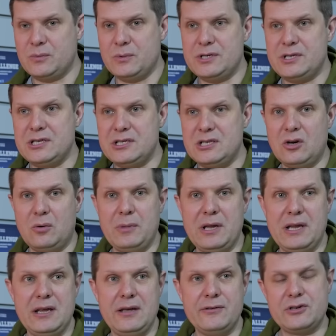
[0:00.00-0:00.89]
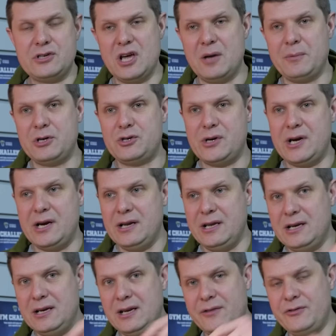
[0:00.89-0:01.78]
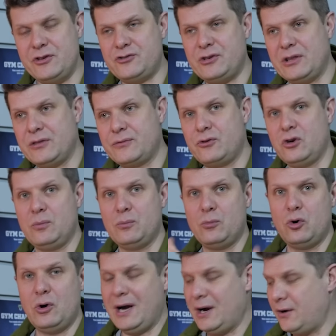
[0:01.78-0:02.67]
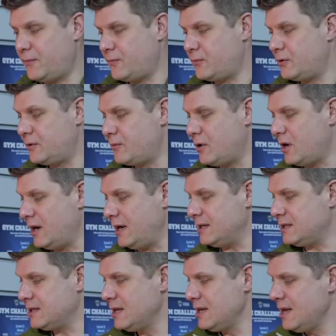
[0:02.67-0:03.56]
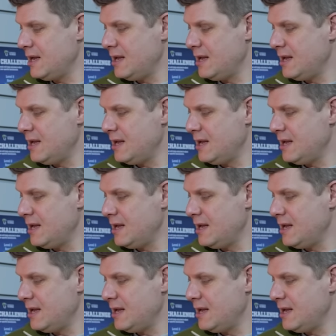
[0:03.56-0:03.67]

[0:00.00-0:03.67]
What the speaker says: which is normally either turbo training in the strength room or out for a ride?